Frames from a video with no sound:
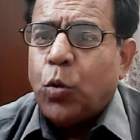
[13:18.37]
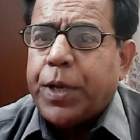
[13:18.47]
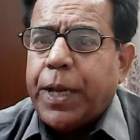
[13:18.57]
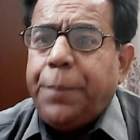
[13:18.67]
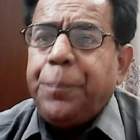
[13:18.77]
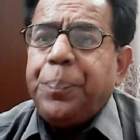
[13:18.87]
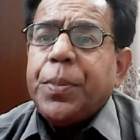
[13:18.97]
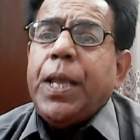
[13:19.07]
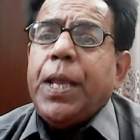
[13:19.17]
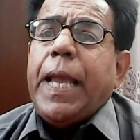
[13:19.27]
Okay,
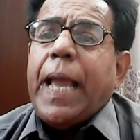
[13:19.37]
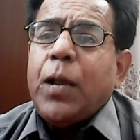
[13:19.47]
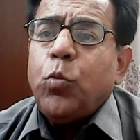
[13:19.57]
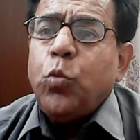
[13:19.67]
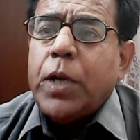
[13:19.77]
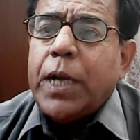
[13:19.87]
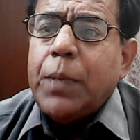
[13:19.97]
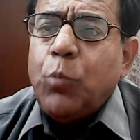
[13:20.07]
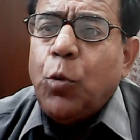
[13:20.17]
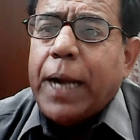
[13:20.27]
angular
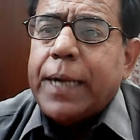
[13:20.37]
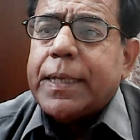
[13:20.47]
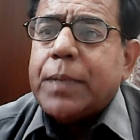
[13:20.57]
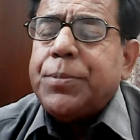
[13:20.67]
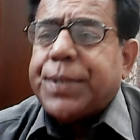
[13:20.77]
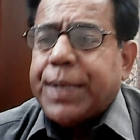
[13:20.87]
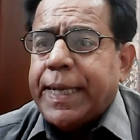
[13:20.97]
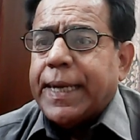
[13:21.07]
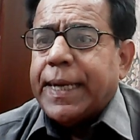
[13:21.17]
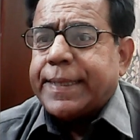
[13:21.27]
momentum
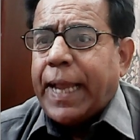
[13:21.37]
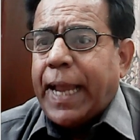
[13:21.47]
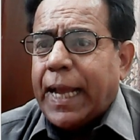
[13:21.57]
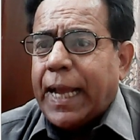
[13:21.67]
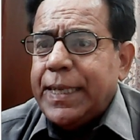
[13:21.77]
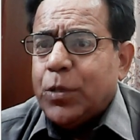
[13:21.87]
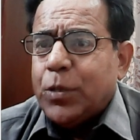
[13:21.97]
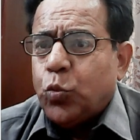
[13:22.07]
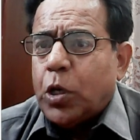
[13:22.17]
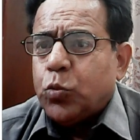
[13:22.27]
states L
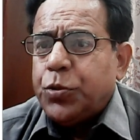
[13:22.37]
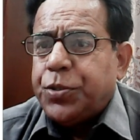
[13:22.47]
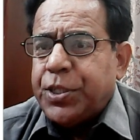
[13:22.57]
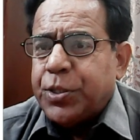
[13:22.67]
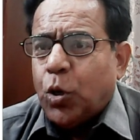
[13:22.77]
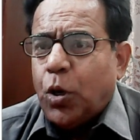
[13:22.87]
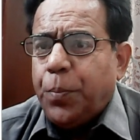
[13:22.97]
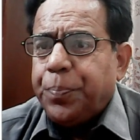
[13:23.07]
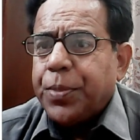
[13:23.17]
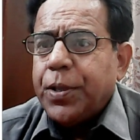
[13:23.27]
equal to 0,
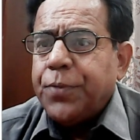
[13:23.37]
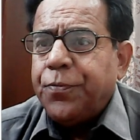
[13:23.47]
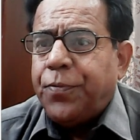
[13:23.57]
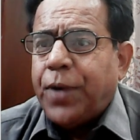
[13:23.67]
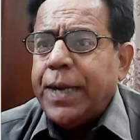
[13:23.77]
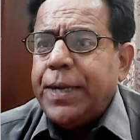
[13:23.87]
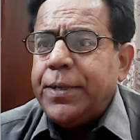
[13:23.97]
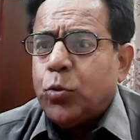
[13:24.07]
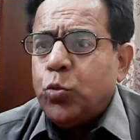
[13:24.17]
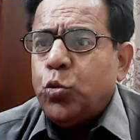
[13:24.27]
1,
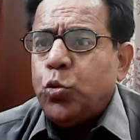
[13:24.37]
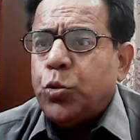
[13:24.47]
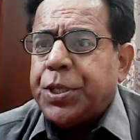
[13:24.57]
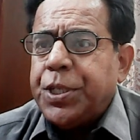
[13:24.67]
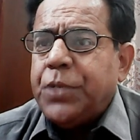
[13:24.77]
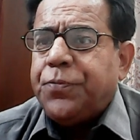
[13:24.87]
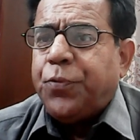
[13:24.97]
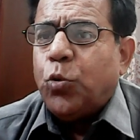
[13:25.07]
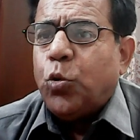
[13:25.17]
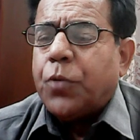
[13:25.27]
2, 3,
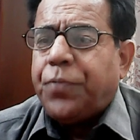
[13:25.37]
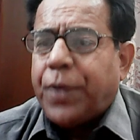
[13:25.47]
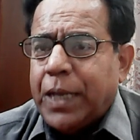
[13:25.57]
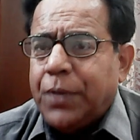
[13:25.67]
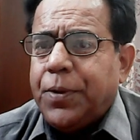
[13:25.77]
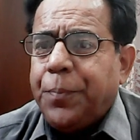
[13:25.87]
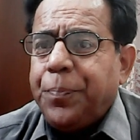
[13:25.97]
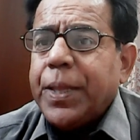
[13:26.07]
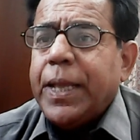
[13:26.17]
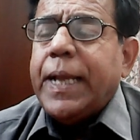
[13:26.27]
4, 5.
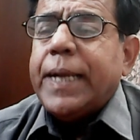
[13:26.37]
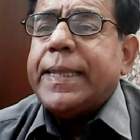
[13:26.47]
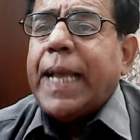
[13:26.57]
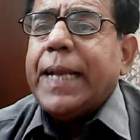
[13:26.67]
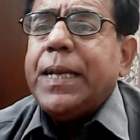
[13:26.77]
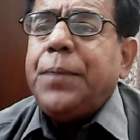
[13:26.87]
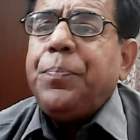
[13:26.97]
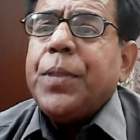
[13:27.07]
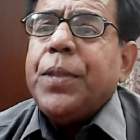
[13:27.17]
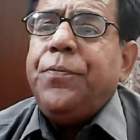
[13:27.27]
Then
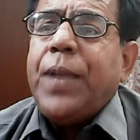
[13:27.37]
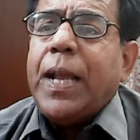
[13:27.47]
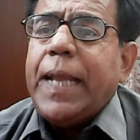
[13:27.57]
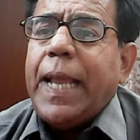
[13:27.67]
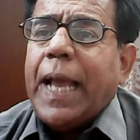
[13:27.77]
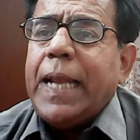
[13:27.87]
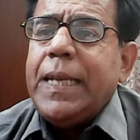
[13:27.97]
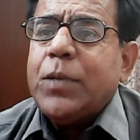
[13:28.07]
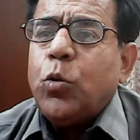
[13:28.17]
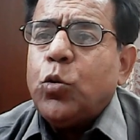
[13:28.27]
when L
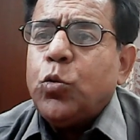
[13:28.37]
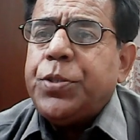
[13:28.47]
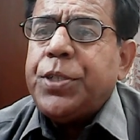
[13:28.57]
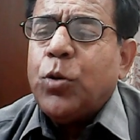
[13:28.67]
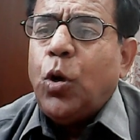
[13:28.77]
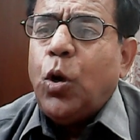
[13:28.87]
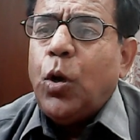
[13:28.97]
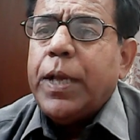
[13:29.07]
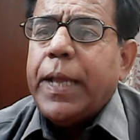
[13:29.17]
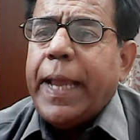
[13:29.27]
equal to 0,
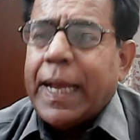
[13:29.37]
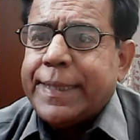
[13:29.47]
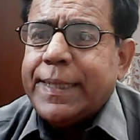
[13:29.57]
S.